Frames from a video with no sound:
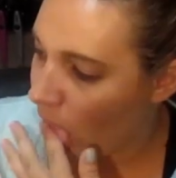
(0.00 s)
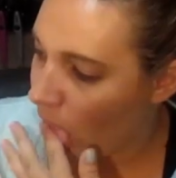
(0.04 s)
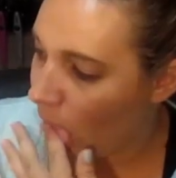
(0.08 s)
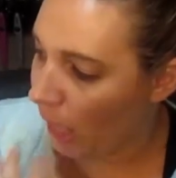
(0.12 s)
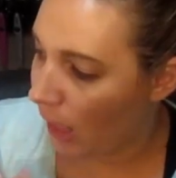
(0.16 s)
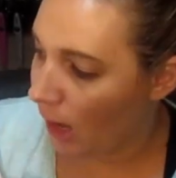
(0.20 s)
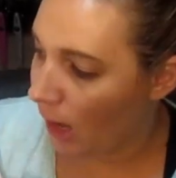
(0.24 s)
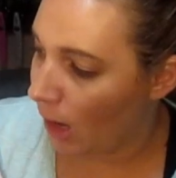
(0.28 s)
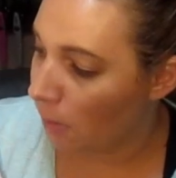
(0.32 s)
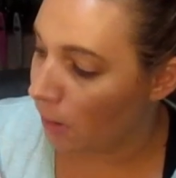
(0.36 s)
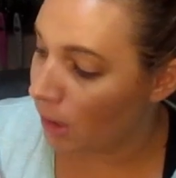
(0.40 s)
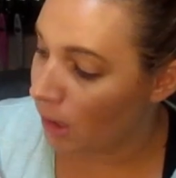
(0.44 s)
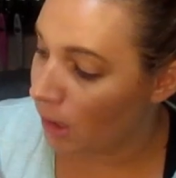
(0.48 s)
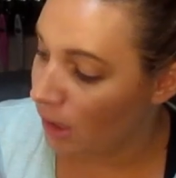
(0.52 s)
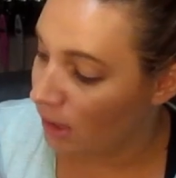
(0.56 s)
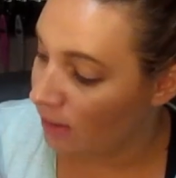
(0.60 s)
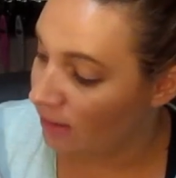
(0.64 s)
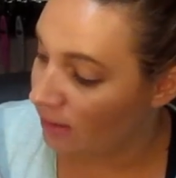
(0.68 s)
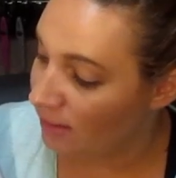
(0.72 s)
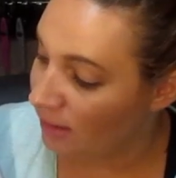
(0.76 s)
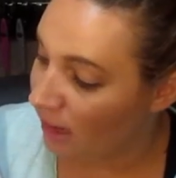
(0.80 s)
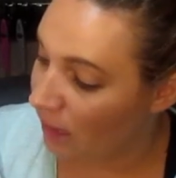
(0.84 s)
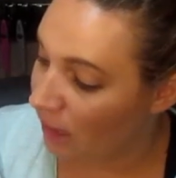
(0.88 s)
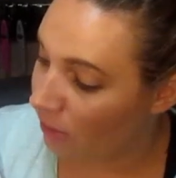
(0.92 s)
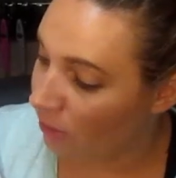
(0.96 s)
And I mean,
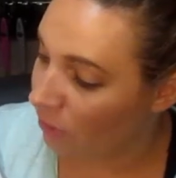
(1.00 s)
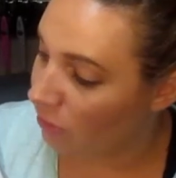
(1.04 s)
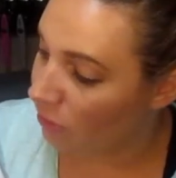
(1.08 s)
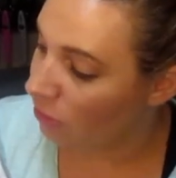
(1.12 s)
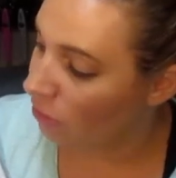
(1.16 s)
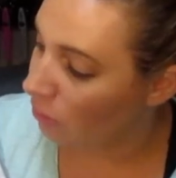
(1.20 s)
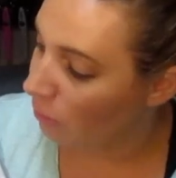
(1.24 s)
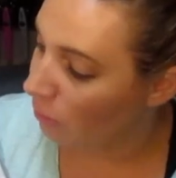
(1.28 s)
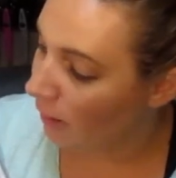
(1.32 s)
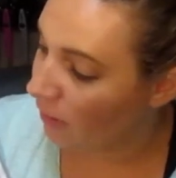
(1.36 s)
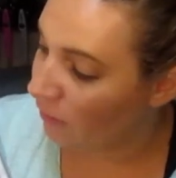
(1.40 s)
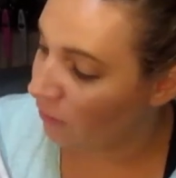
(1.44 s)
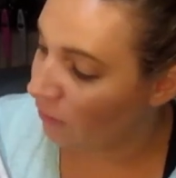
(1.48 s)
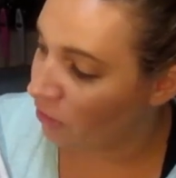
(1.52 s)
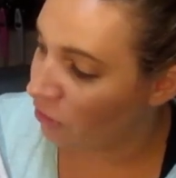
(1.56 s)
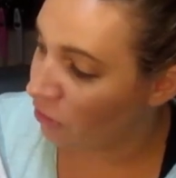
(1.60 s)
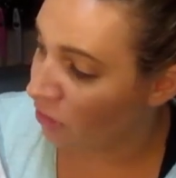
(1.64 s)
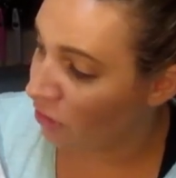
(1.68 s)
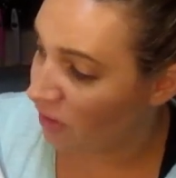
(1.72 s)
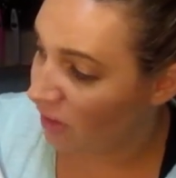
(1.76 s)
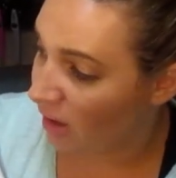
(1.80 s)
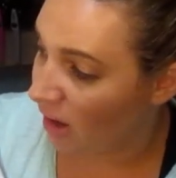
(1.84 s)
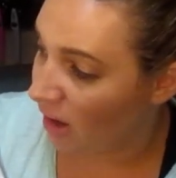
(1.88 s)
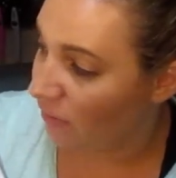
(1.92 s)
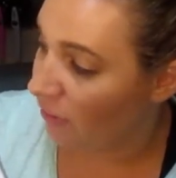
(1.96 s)
it's down to
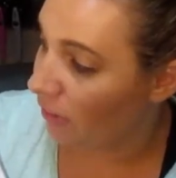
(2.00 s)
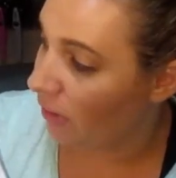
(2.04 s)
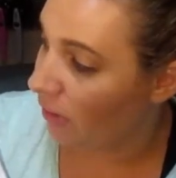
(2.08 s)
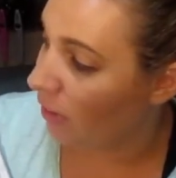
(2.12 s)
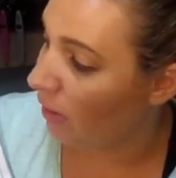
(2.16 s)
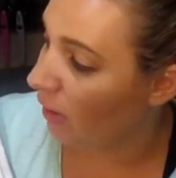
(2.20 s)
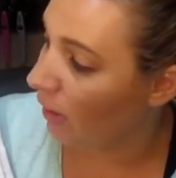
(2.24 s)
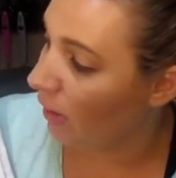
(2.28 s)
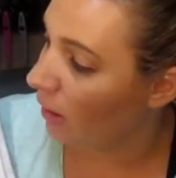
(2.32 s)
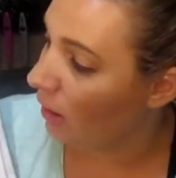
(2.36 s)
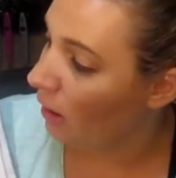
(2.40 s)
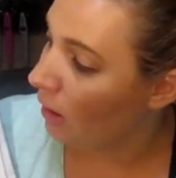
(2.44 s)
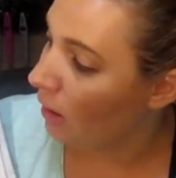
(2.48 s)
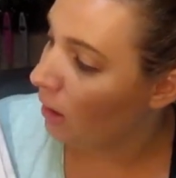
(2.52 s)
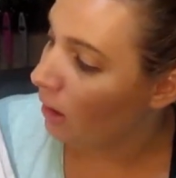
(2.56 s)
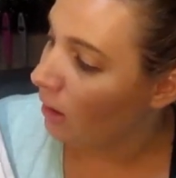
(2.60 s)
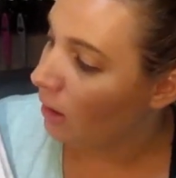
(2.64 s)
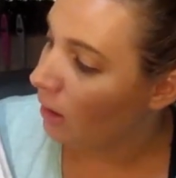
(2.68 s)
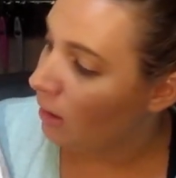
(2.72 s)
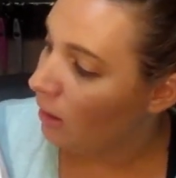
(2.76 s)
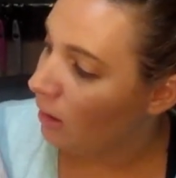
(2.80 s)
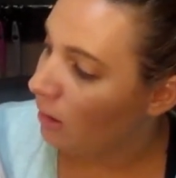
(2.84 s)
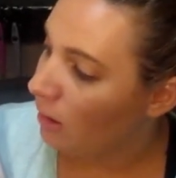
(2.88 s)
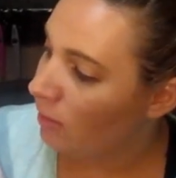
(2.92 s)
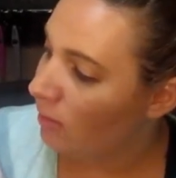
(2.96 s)
beverages, everything.
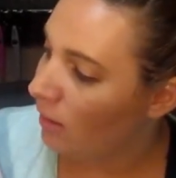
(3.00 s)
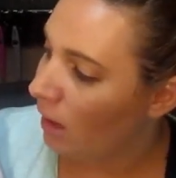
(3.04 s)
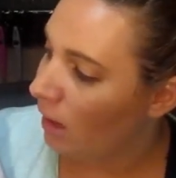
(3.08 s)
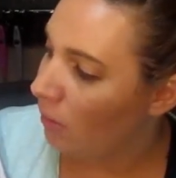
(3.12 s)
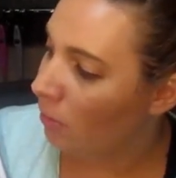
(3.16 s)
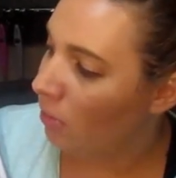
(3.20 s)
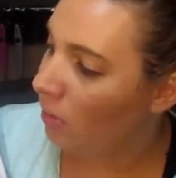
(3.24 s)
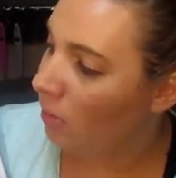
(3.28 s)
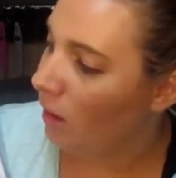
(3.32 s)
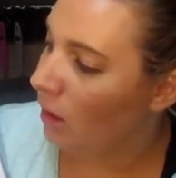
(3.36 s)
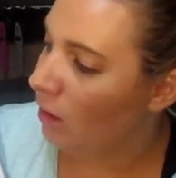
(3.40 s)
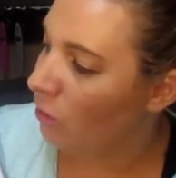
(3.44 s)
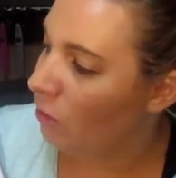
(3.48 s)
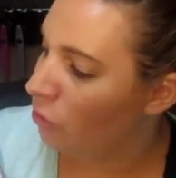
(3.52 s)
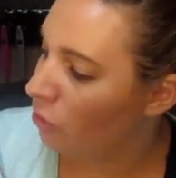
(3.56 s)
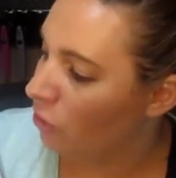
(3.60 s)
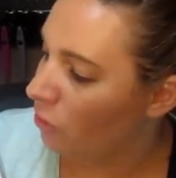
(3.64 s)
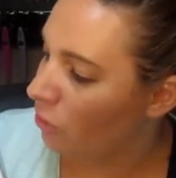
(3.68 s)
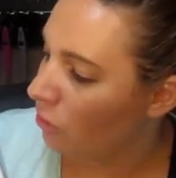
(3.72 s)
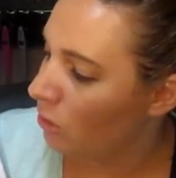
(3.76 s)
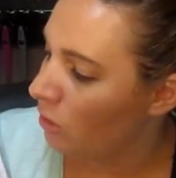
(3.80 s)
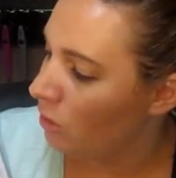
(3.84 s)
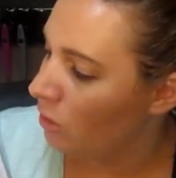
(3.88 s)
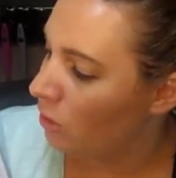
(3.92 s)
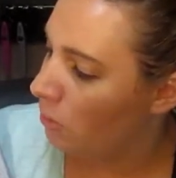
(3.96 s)
Same thing,
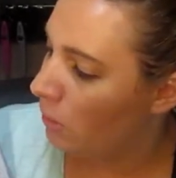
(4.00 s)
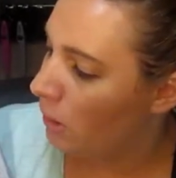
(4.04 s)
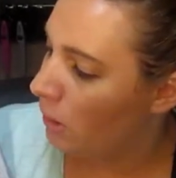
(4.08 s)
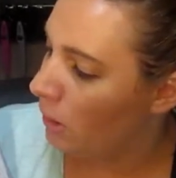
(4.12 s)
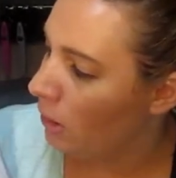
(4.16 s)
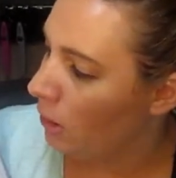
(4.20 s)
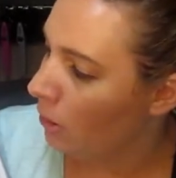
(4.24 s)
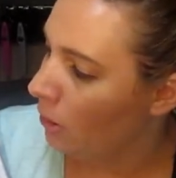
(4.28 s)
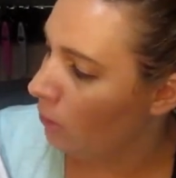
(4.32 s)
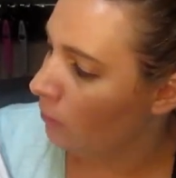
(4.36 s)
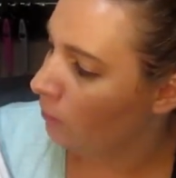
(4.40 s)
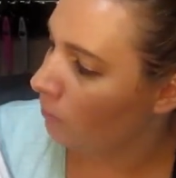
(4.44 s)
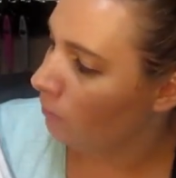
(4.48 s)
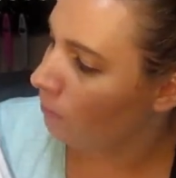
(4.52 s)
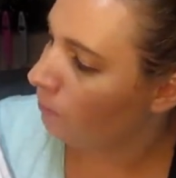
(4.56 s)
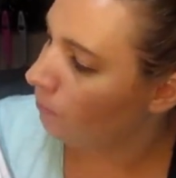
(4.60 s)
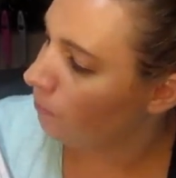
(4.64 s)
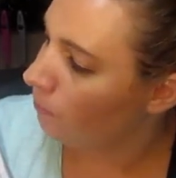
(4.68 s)
children's menu.